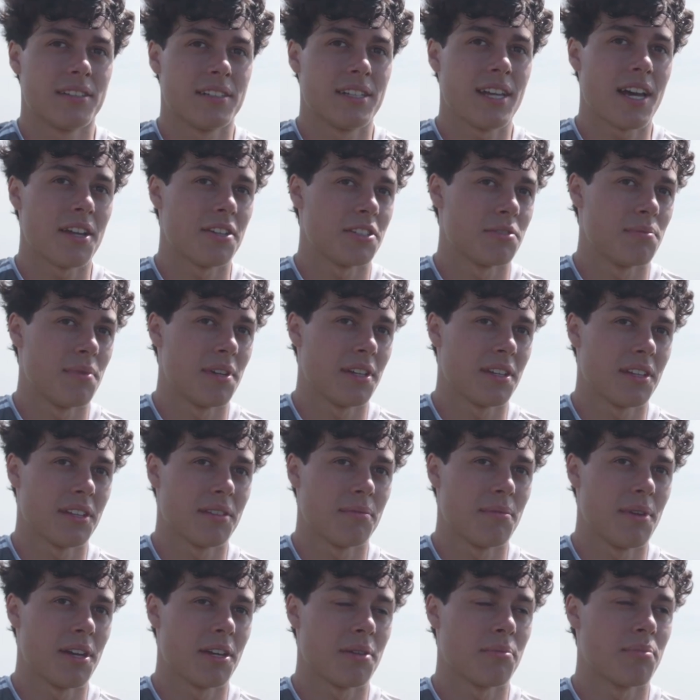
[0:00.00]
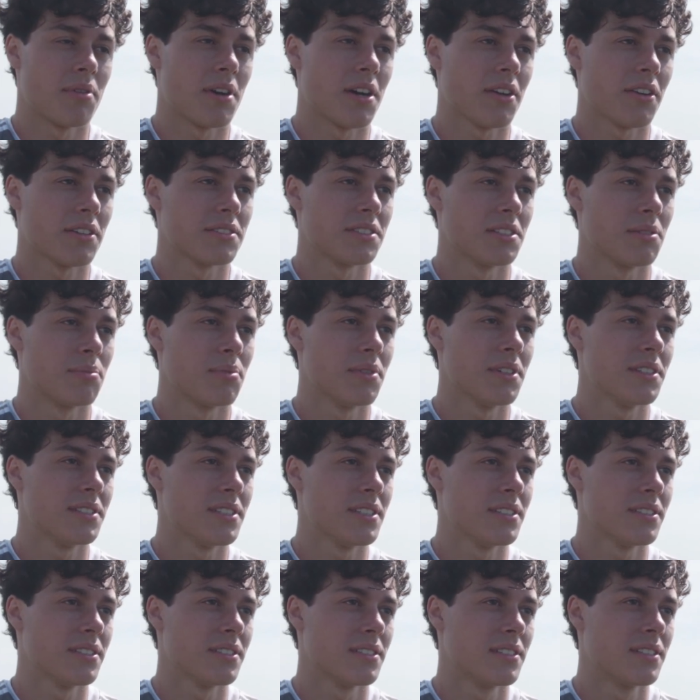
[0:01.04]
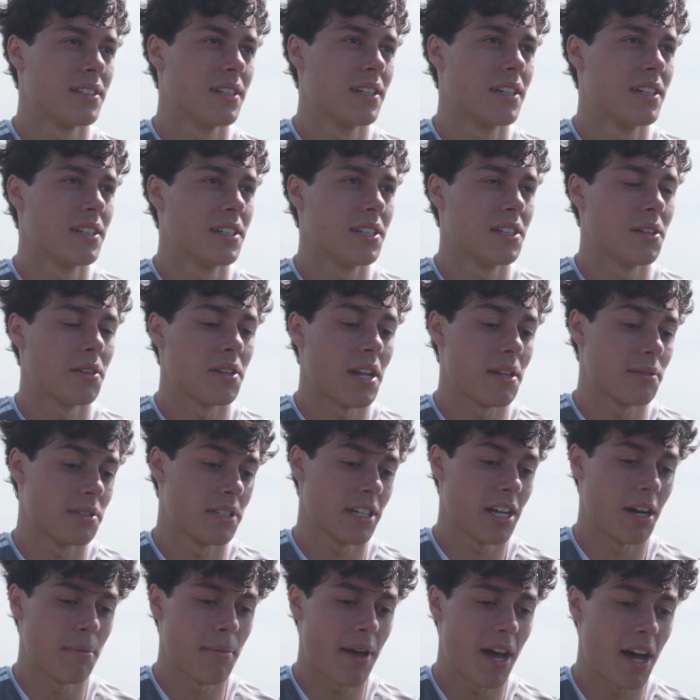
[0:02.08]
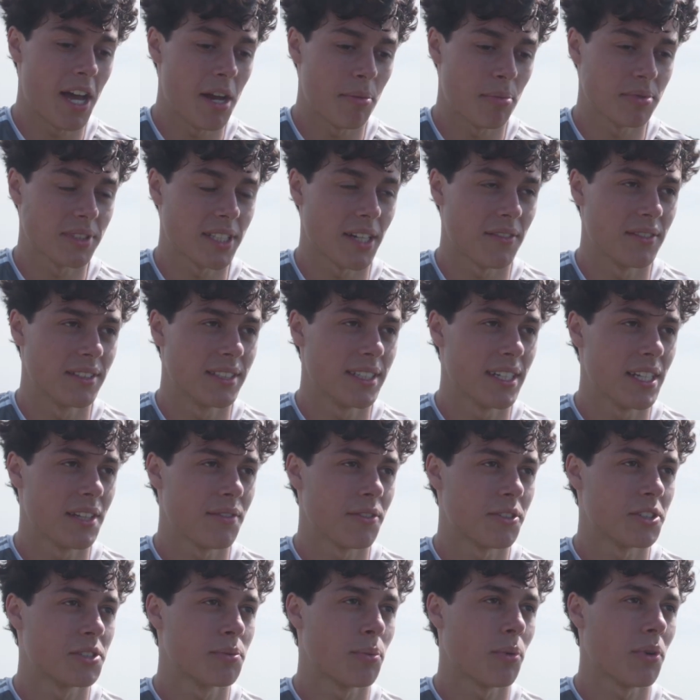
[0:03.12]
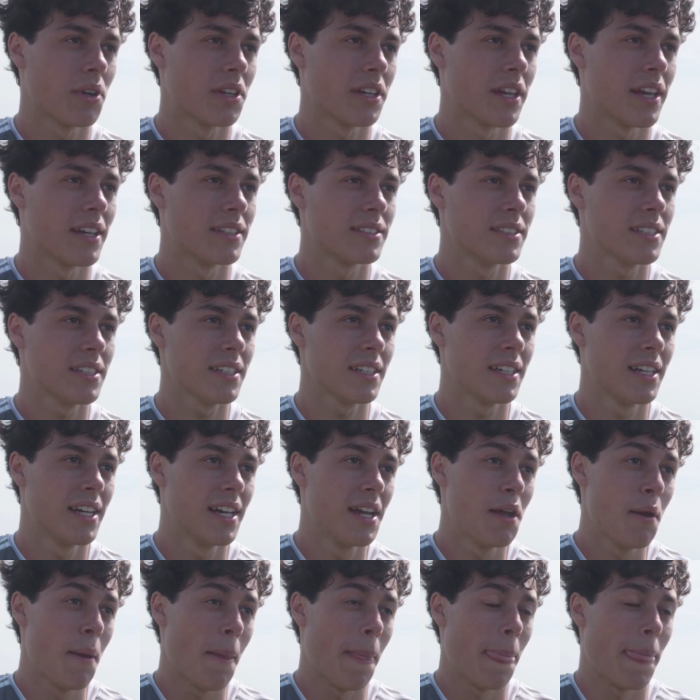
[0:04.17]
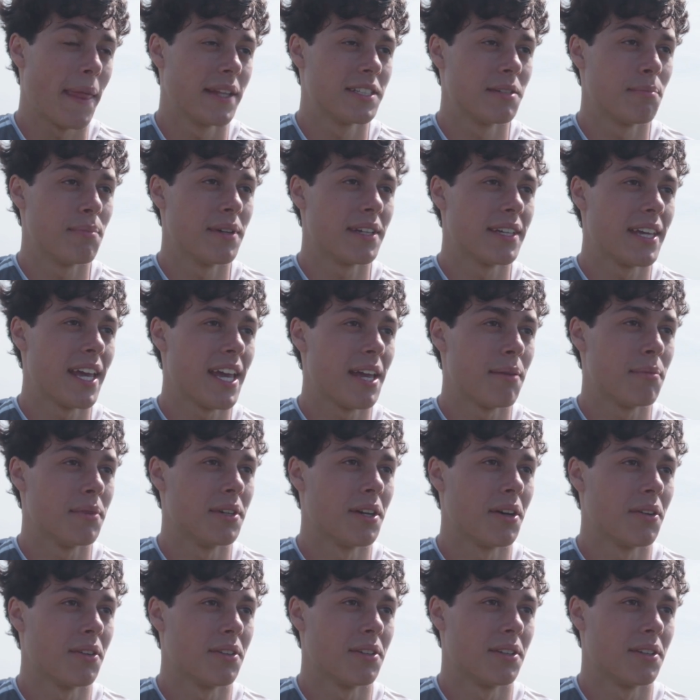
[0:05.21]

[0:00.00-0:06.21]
yeah, just making progress in the preseason. You know, to come out April 17th versus Sporting KC, it's a big game. You know,